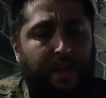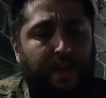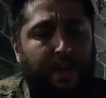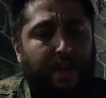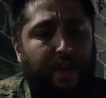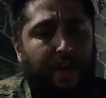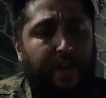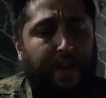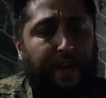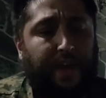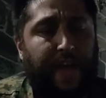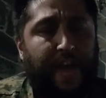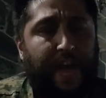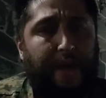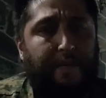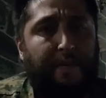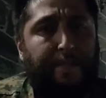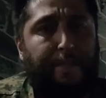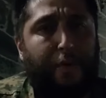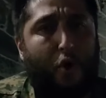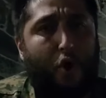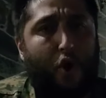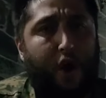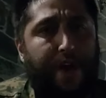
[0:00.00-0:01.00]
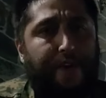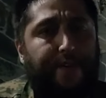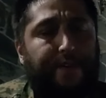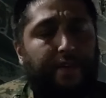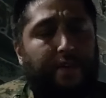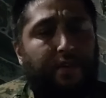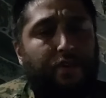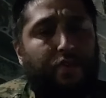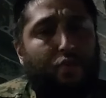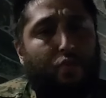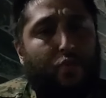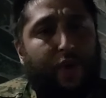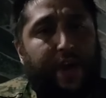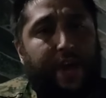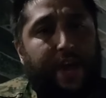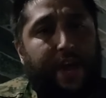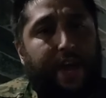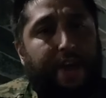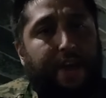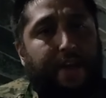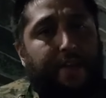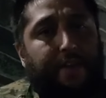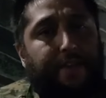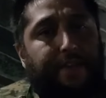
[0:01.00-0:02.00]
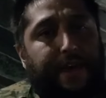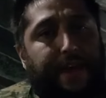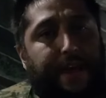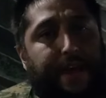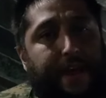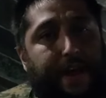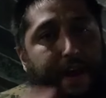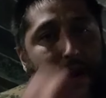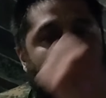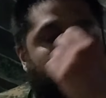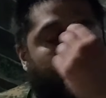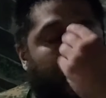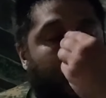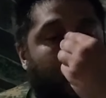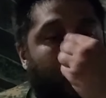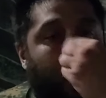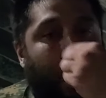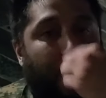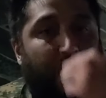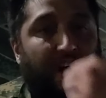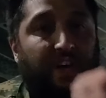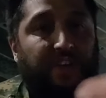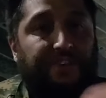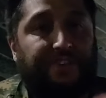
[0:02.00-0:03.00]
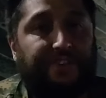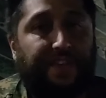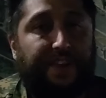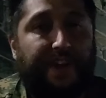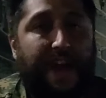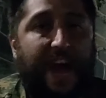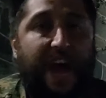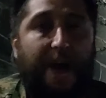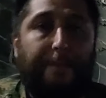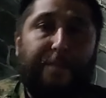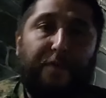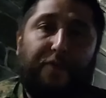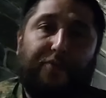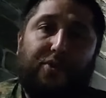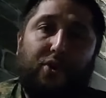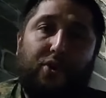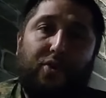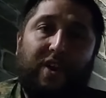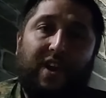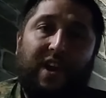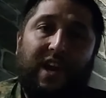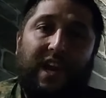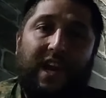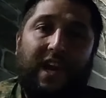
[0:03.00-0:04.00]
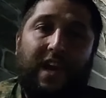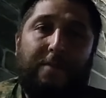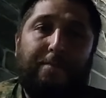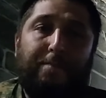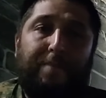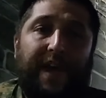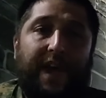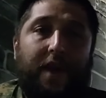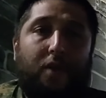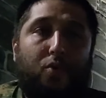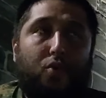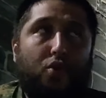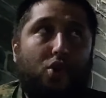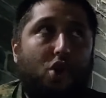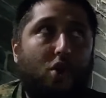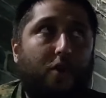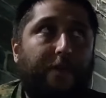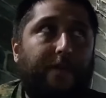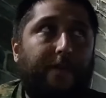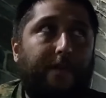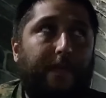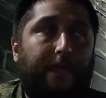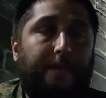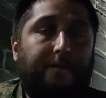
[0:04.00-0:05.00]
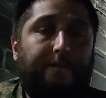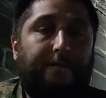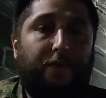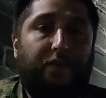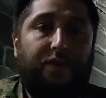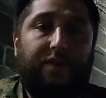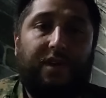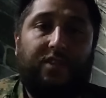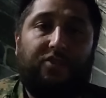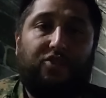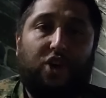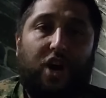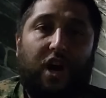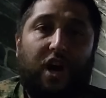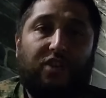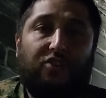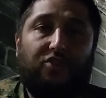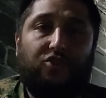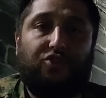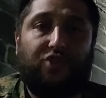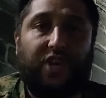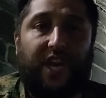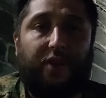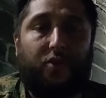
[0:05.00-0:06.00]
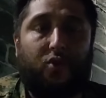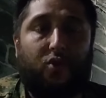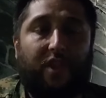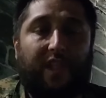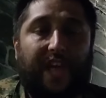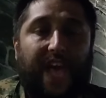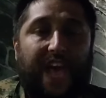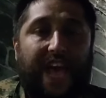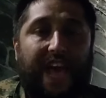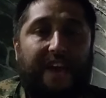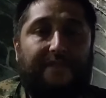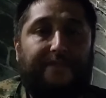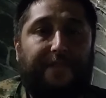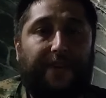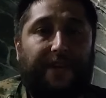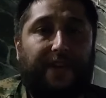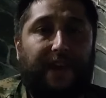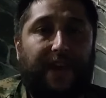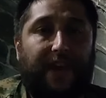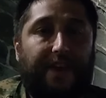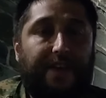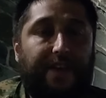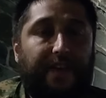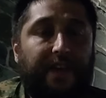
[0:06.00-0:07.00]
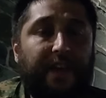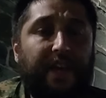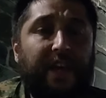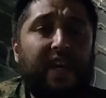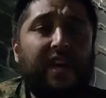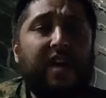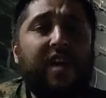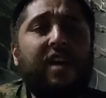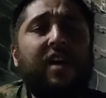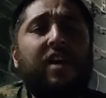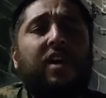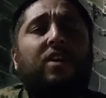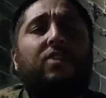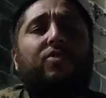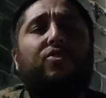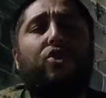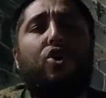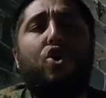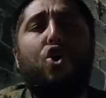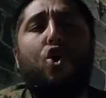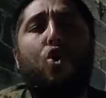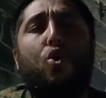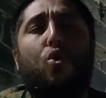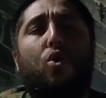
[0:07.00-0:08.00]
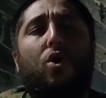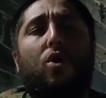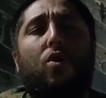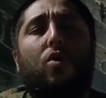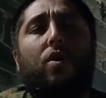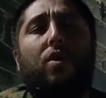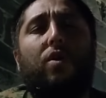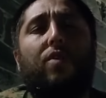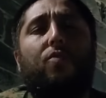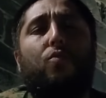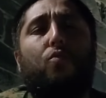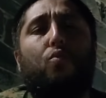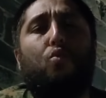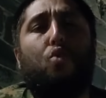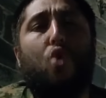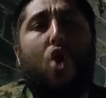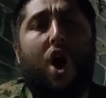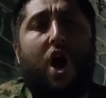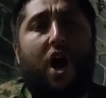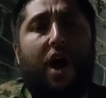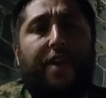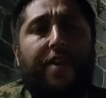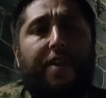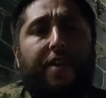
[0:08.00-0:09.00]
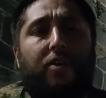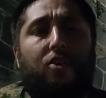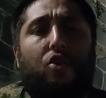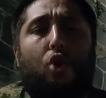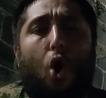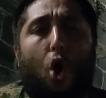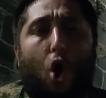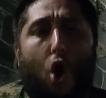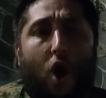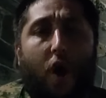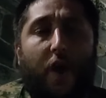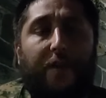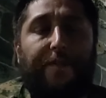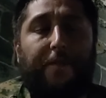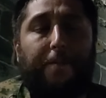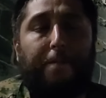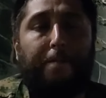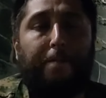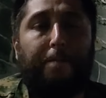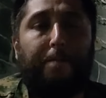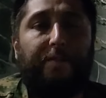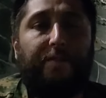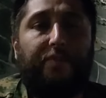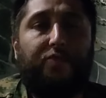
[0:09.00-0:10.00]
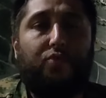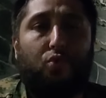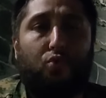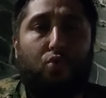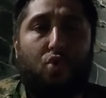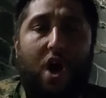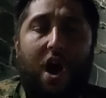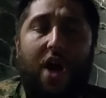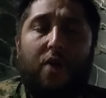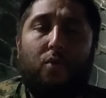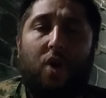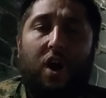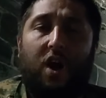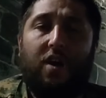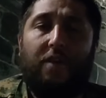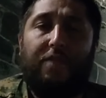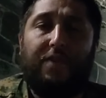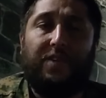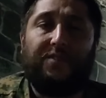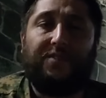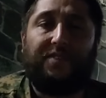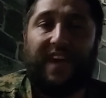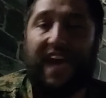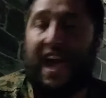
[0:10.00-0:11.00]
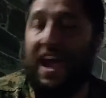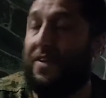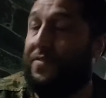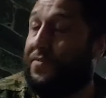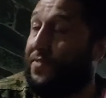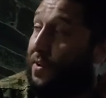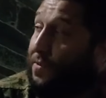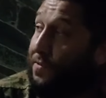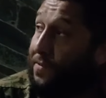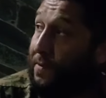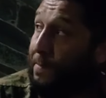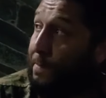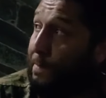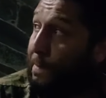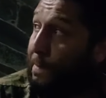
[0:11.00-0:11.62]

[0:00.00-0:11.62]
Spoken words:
It came a point when there was an opportunity in Beirut for the Judge General Advocate to run court, to run one of his cases.